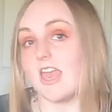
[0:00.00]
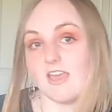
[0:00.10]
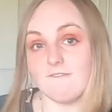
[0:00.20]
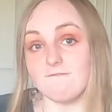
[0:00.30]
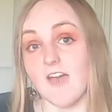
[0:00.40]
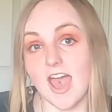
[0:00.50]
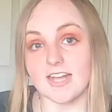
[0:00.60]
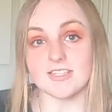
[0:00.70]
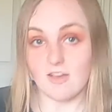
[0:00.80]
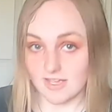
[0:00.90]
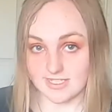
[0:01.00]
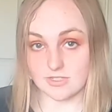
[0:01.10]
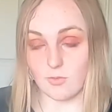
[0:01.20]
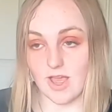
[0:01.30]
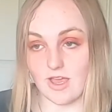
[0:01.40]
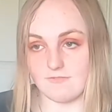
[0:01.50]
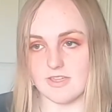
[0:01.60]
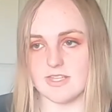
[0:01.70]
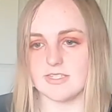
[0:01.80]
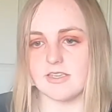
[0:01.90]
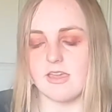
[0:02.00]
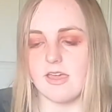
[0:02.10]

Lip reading: In fact, I still have it.